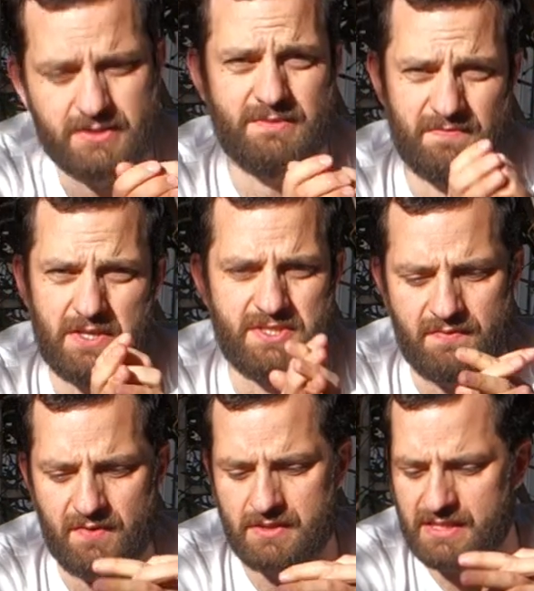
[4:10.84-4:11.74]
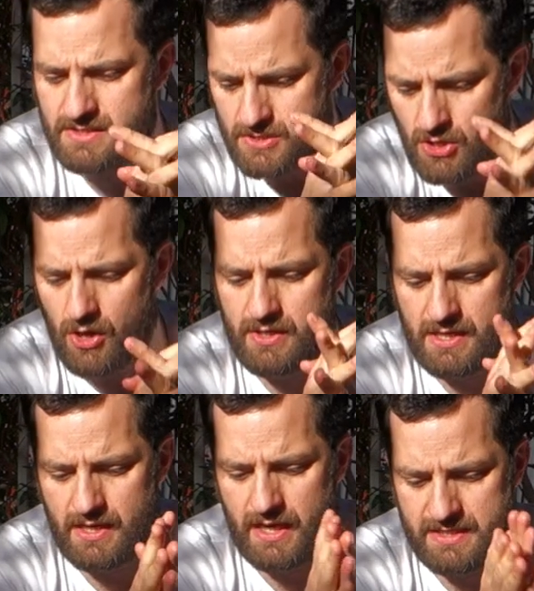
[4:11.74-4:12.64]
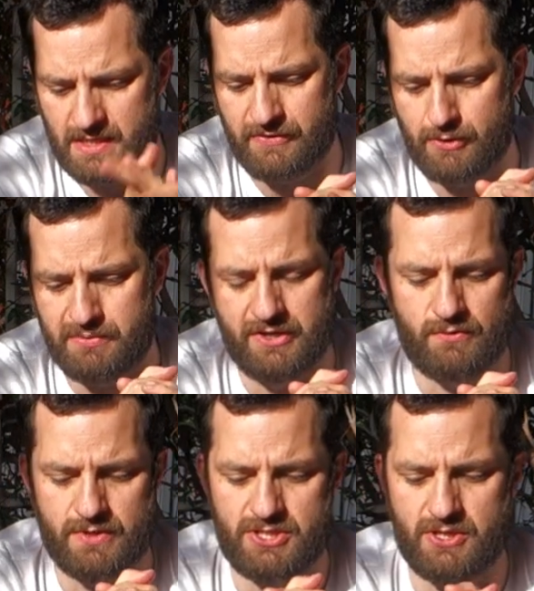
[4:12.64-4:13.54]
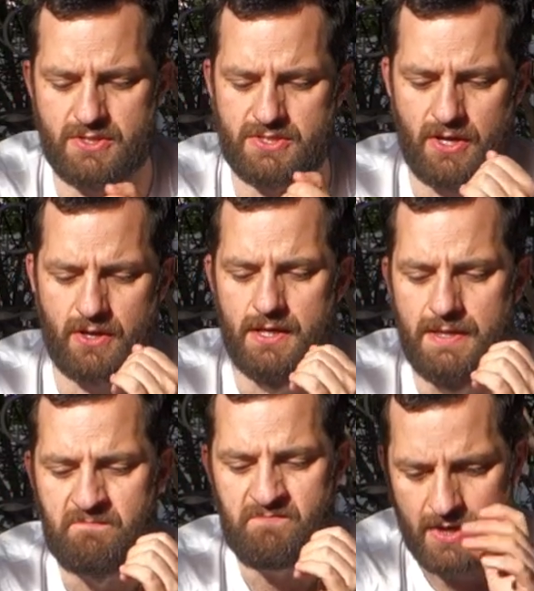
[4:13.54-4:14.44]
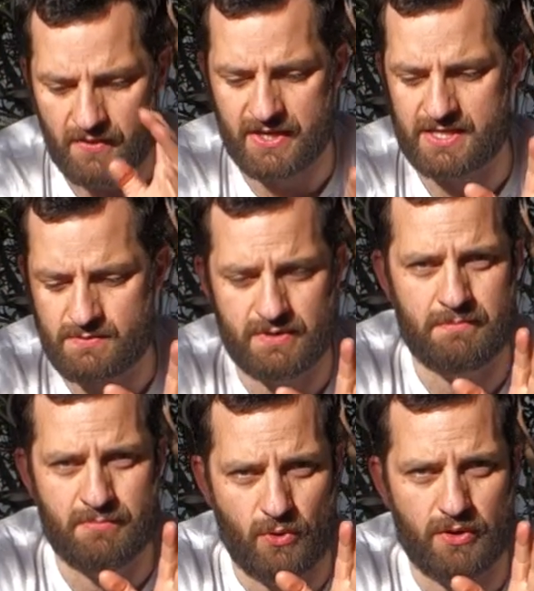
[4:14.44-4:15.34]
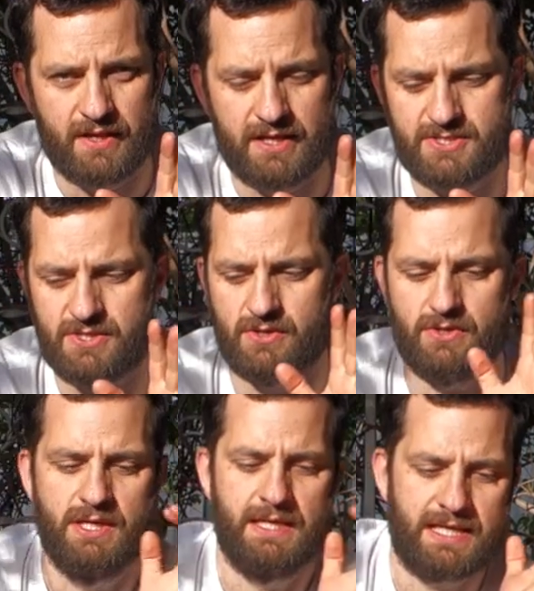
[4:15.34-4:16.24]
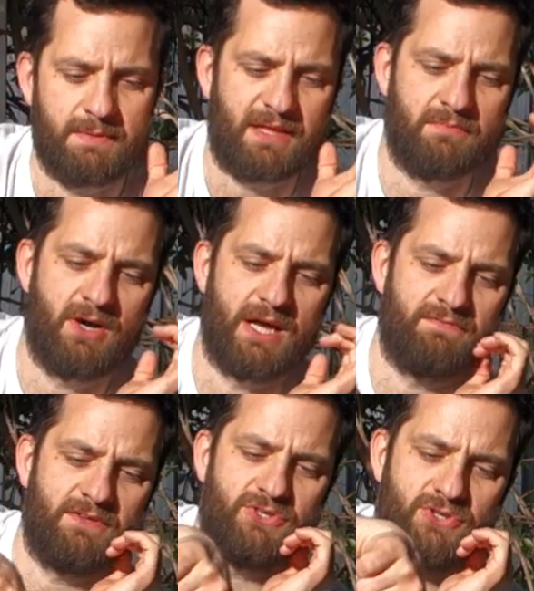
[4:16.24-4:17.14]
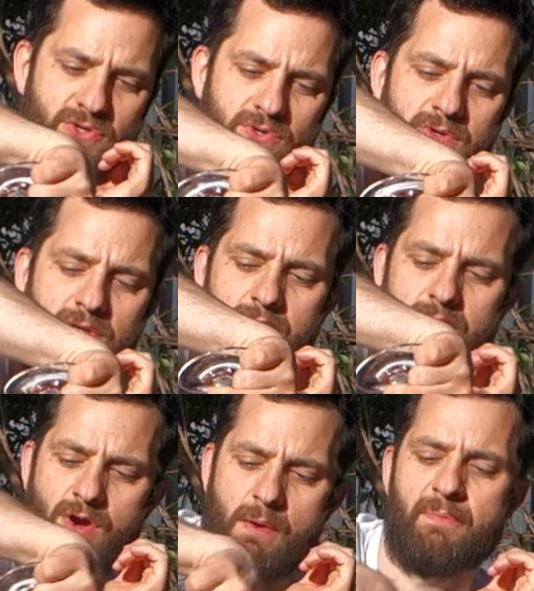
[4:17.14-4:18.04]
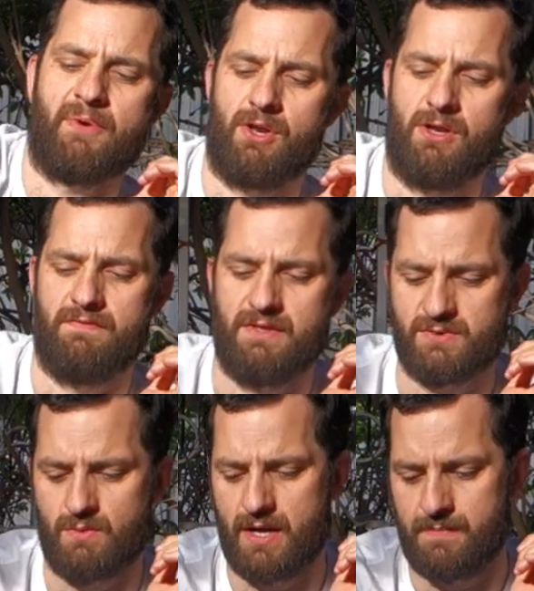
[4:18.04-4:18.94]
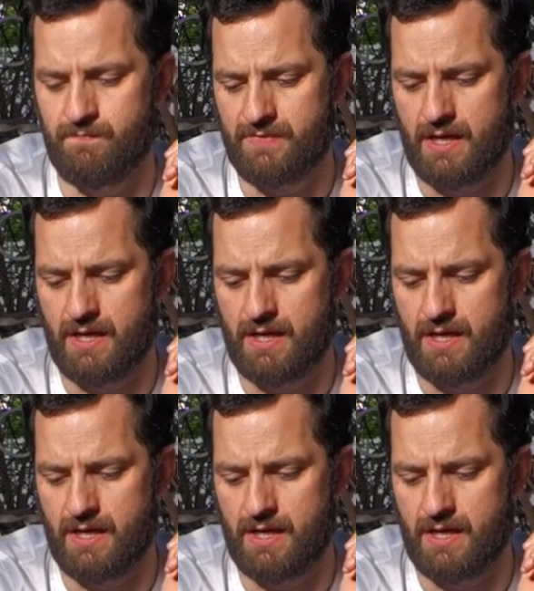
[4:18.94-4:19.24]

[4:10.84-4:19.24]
It's very different. It's not a typical Pinot Grigio, so I think it's really important that you keep that in mind. If you do grab a bottle of this one,